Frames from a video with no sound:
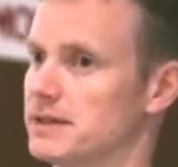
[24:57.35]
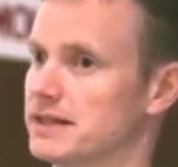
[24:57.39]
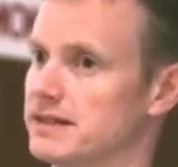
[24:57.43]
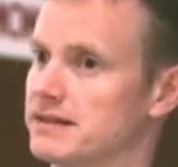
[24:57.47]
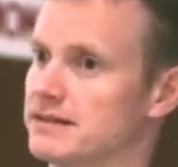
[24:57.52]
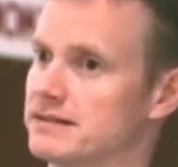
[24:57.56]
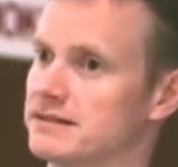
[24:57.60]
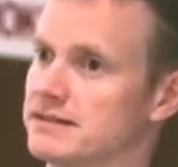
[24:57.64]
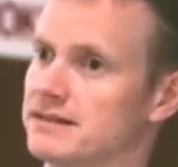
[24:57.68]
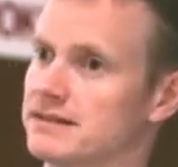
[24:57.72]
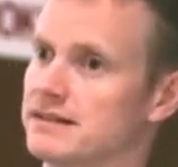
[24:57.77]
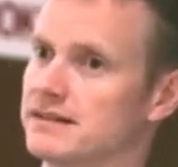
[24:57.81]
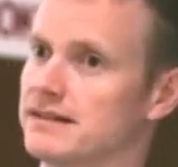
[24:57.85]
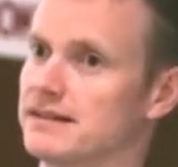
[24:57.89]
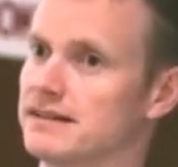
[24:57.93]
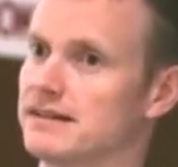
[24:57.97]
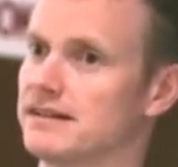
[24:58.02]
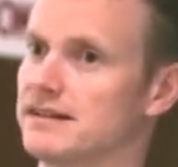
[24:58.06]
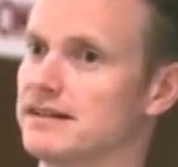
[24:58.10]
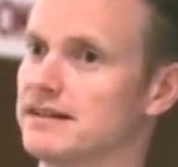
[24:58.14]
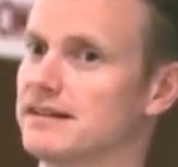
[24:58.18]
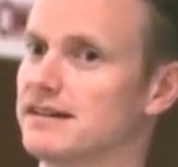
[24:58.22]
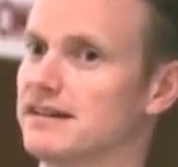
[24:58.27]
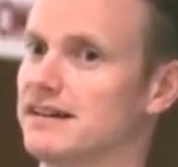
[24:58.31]
because
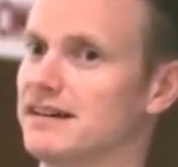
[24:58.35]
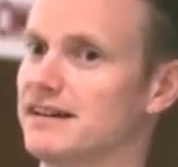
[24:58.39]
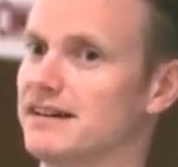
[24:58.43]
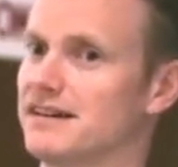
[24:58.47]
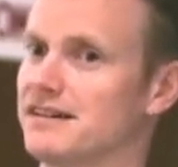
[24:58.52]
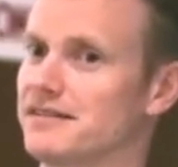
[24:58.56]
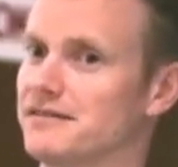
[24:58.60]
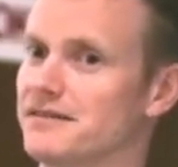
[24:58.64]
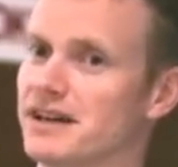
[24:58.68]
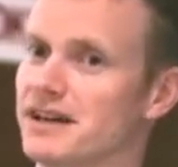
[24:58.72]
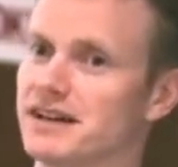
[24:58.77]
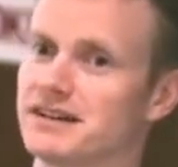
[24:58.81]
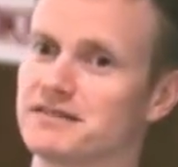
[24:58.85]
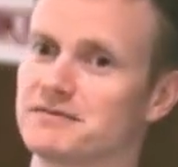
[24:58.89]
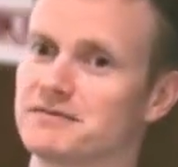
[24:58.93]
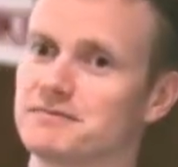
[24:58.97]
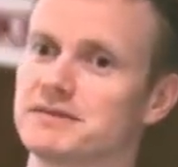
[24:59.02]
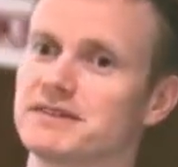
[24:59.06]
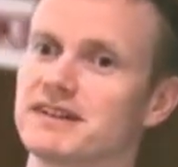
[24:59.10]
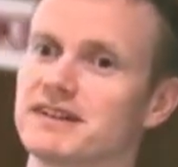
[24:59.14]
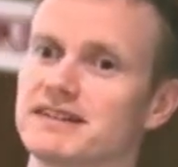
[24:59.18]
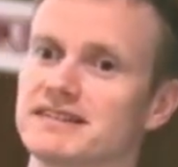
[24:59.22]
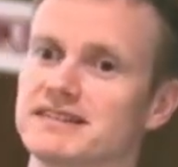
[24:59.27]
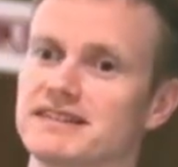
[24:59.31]
that
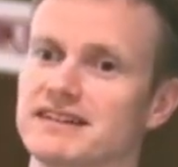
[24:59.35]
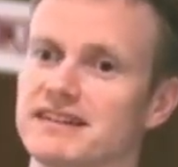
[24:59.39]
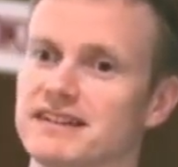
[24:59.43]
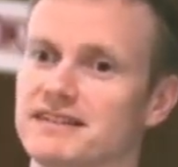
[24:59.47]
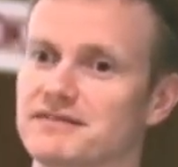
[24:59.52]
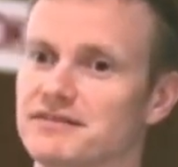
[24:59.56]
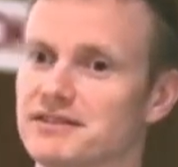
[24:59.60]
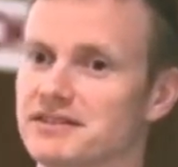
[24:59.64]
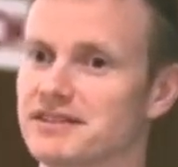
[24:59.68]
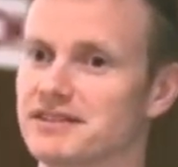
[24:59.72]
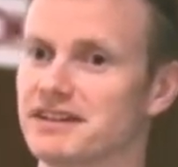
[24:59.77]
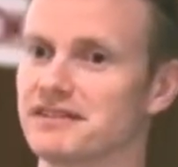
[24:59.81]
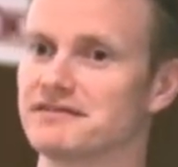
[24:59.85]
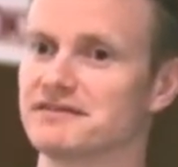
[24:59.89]
could potentially give you a